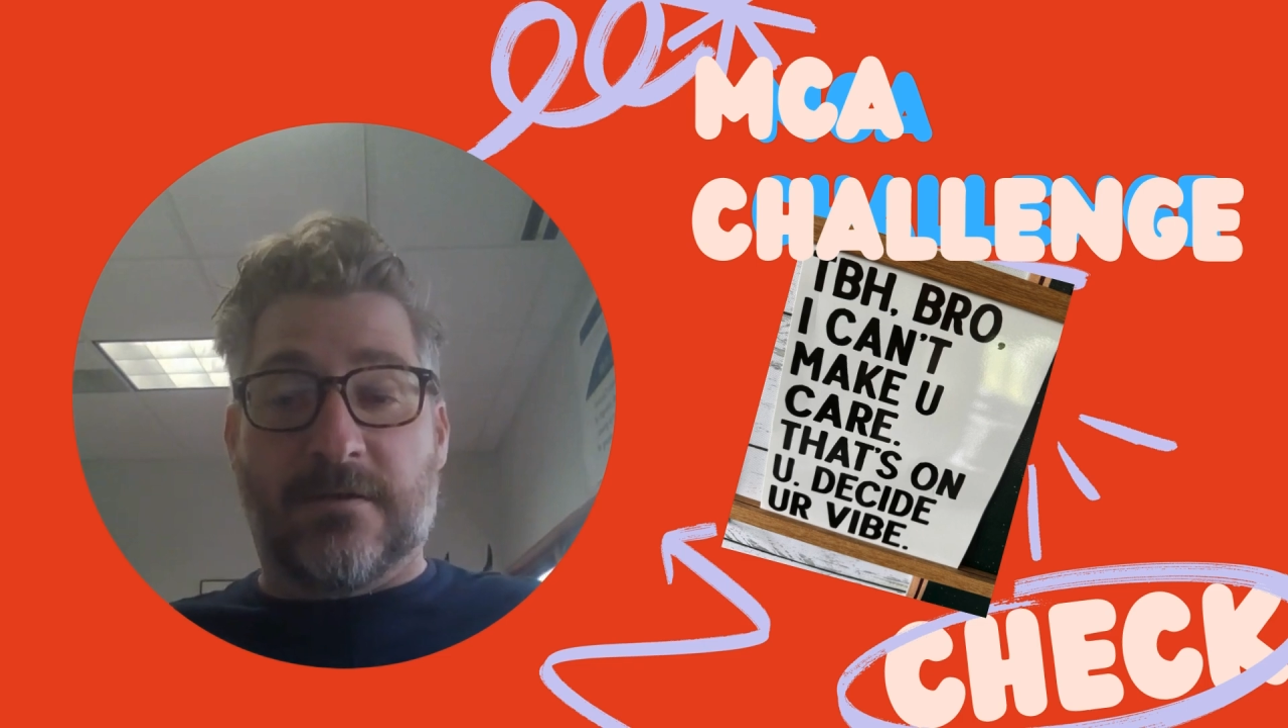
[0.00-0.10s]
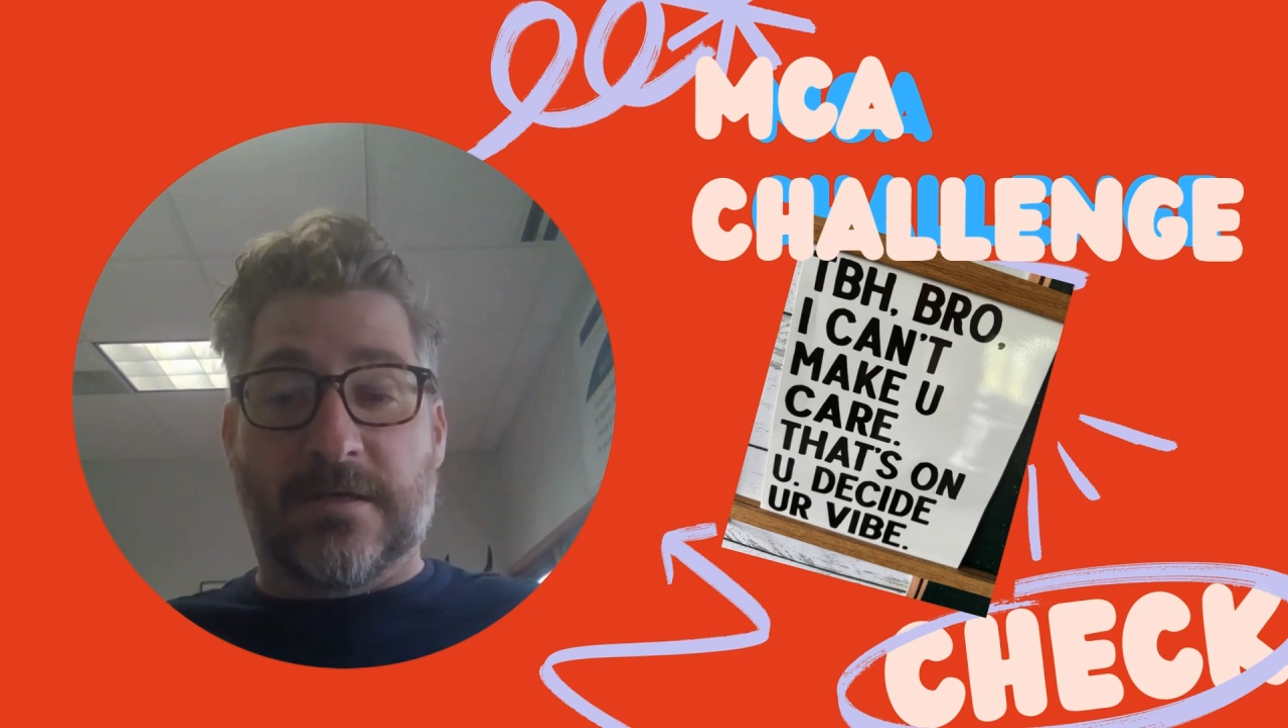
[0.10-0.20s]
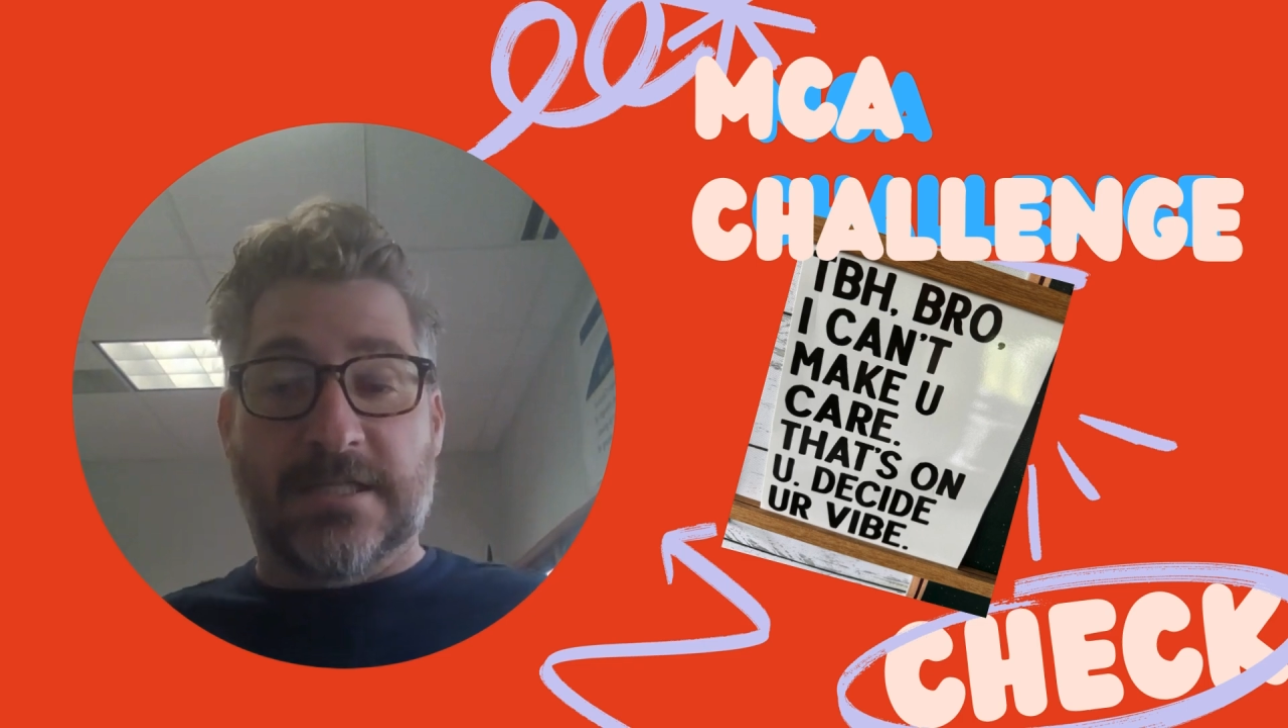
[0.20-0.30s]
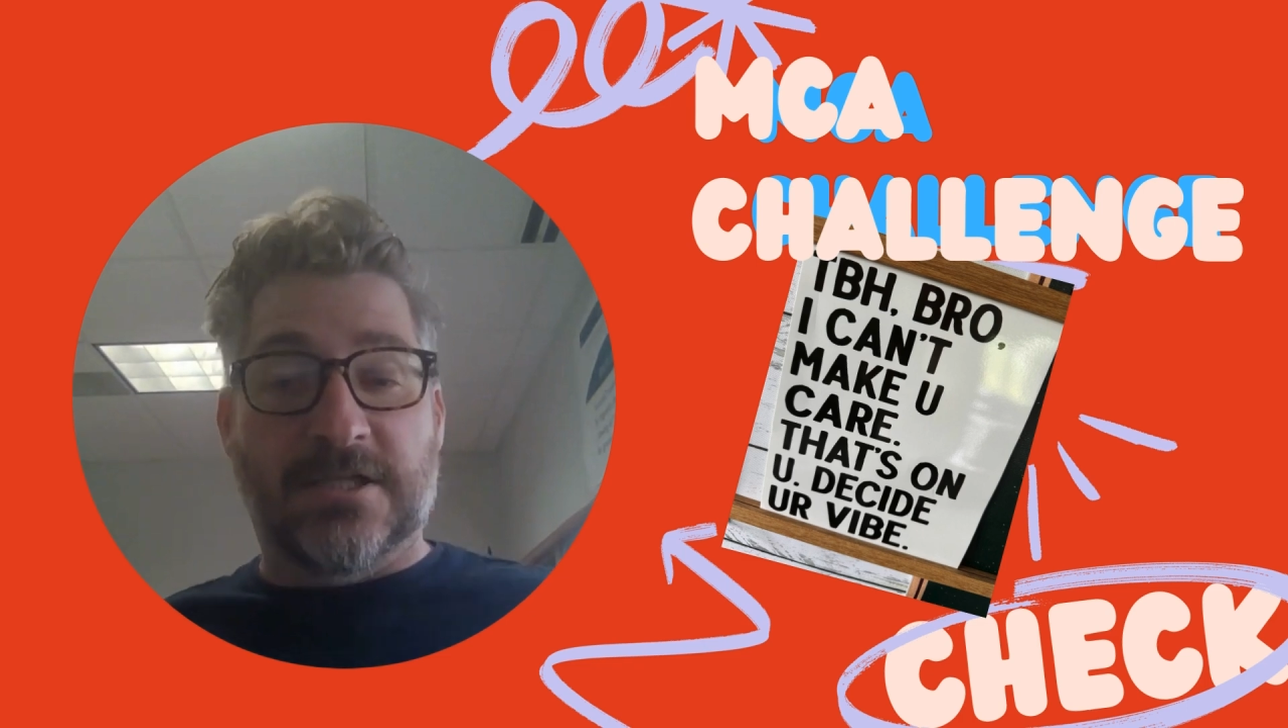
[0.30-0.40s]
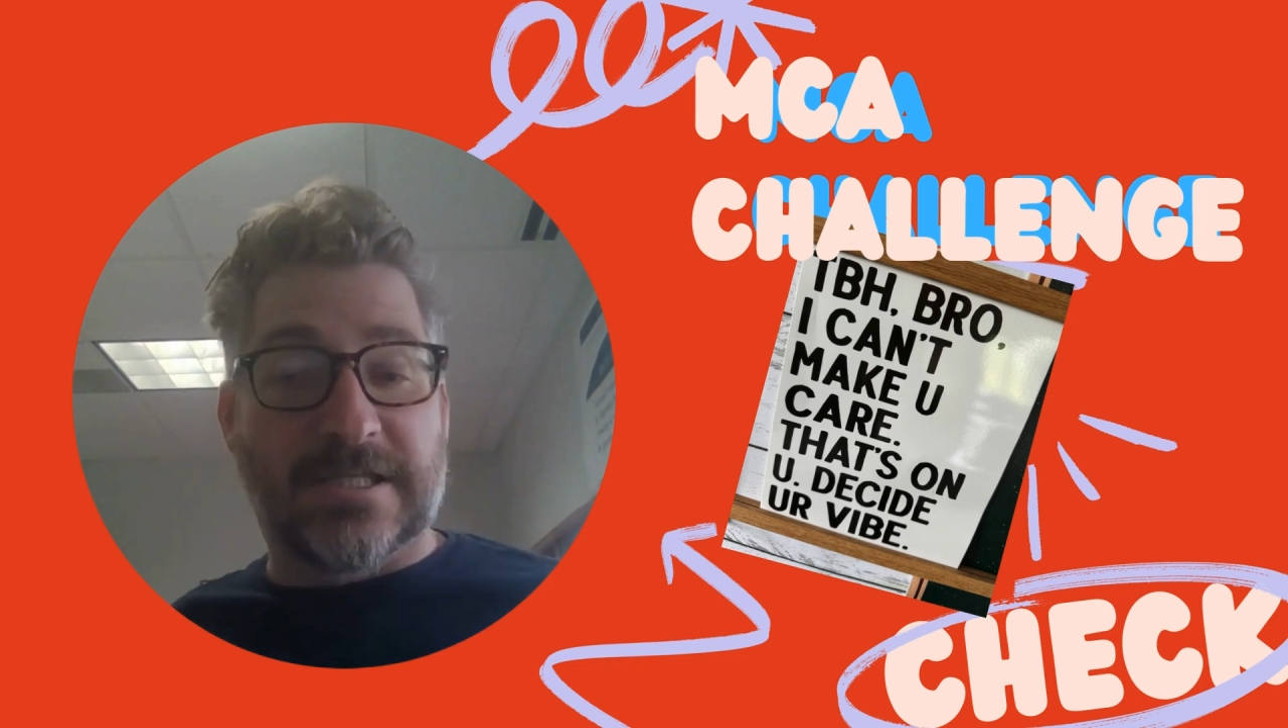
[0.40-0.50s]

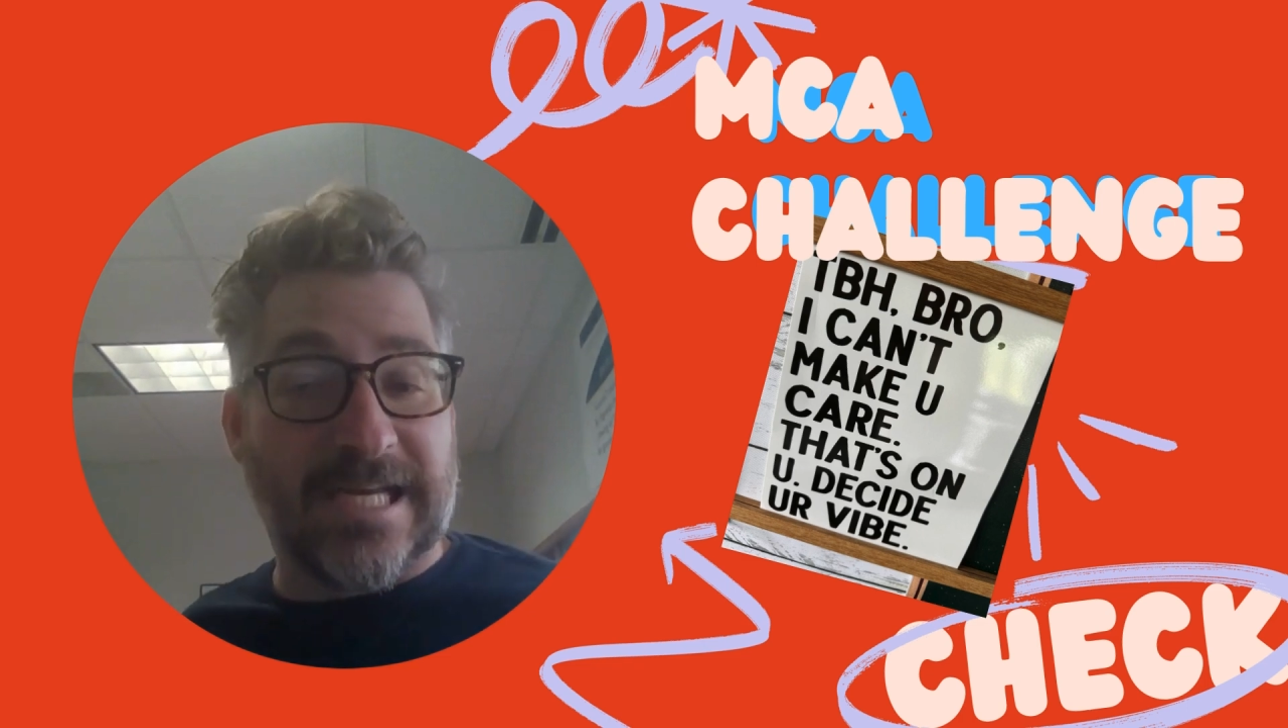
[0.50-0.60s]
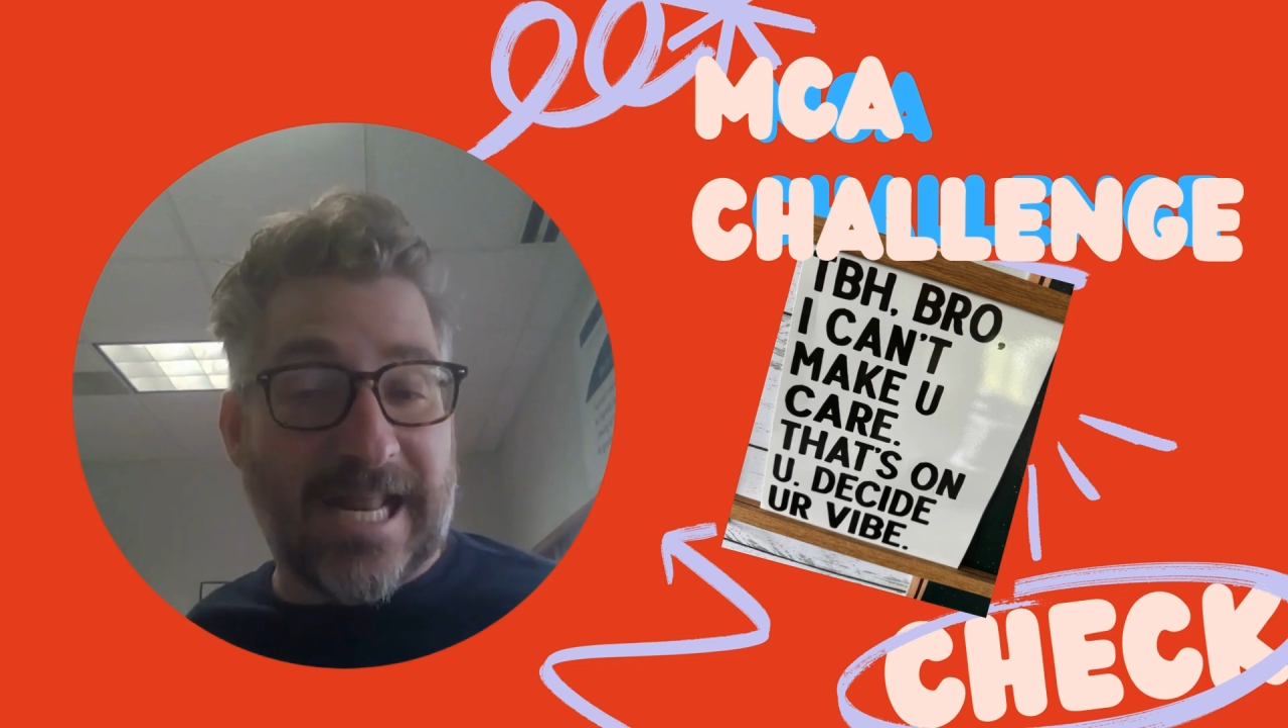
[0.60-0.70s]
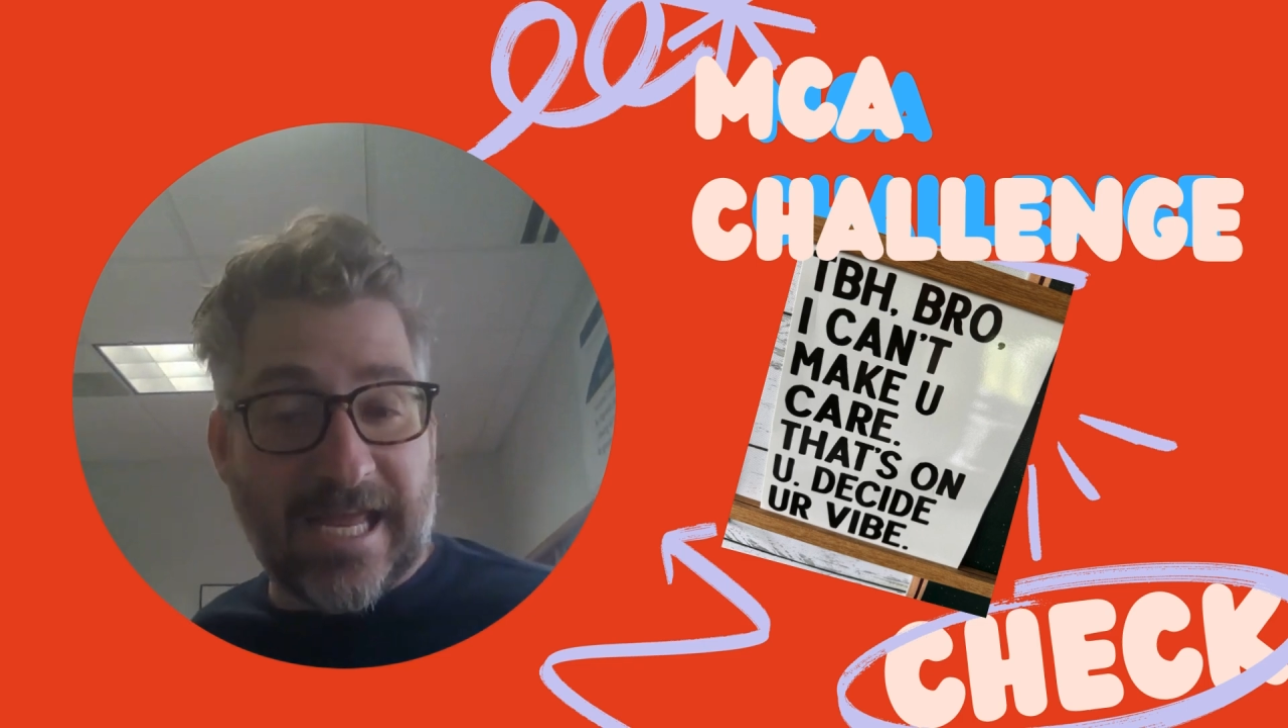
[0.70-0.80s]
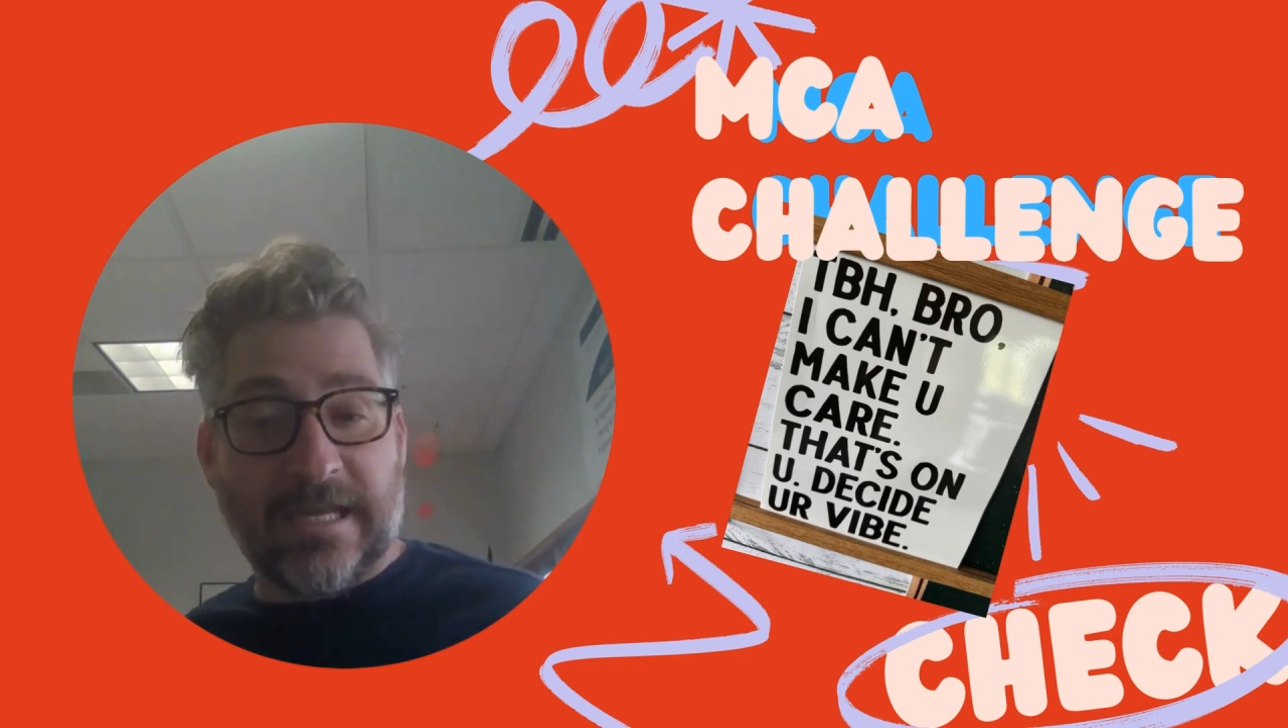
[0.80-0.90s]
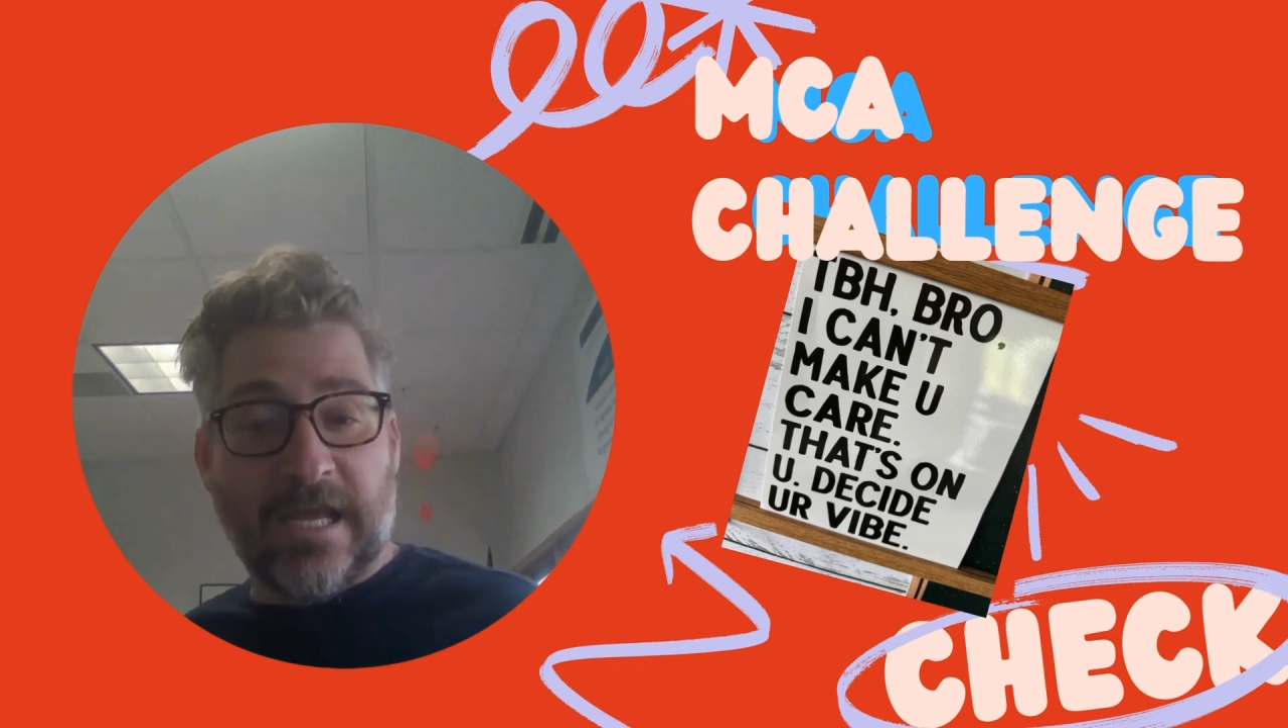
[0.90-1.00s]
Okay. So
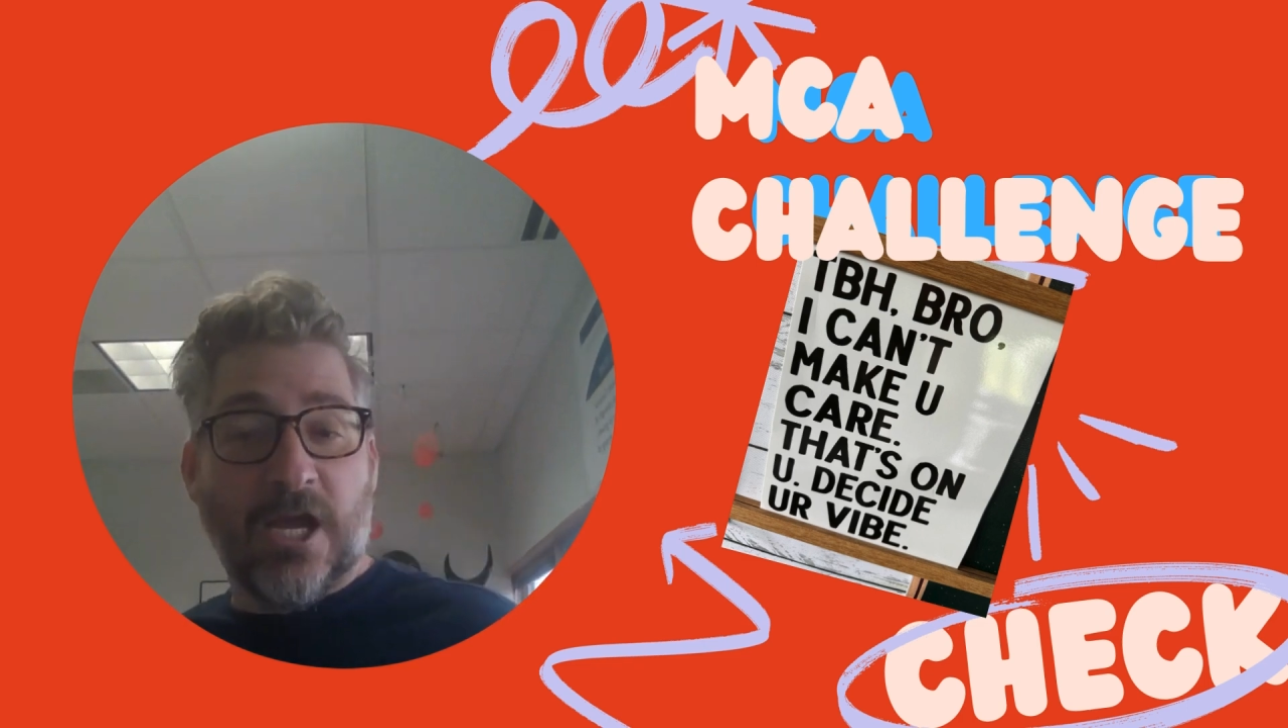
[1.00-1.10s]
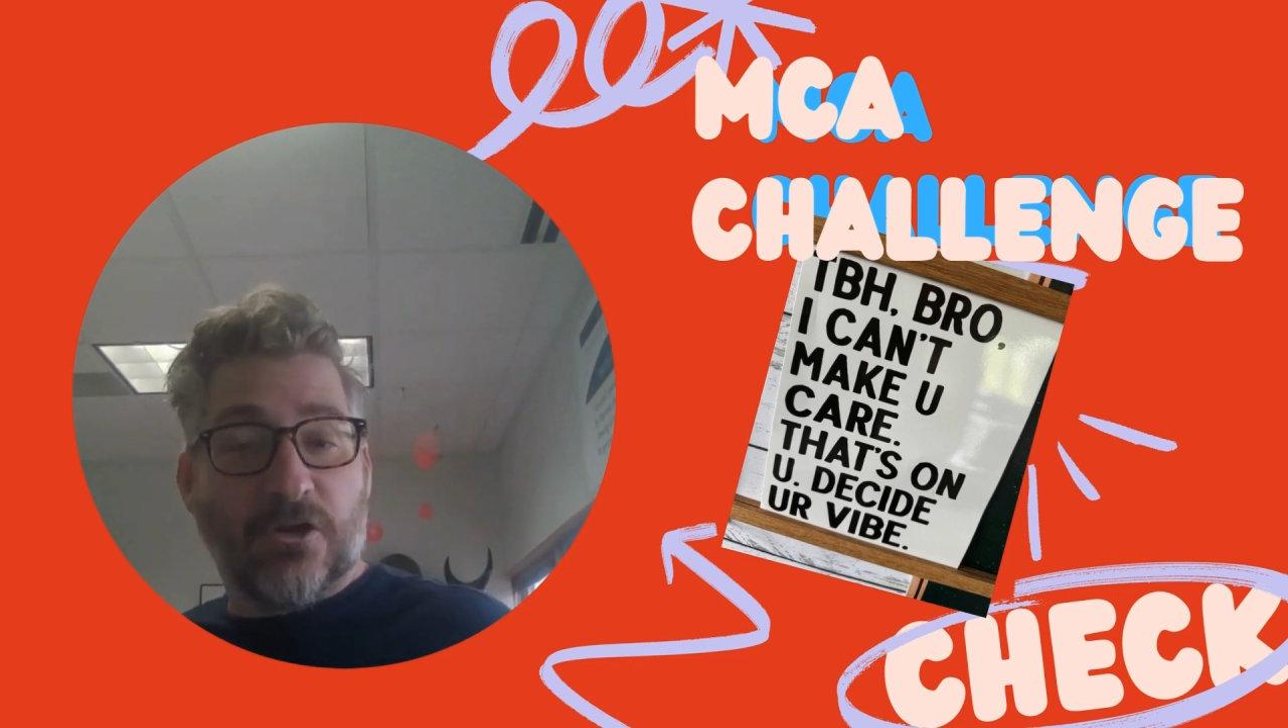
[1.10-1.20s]
today,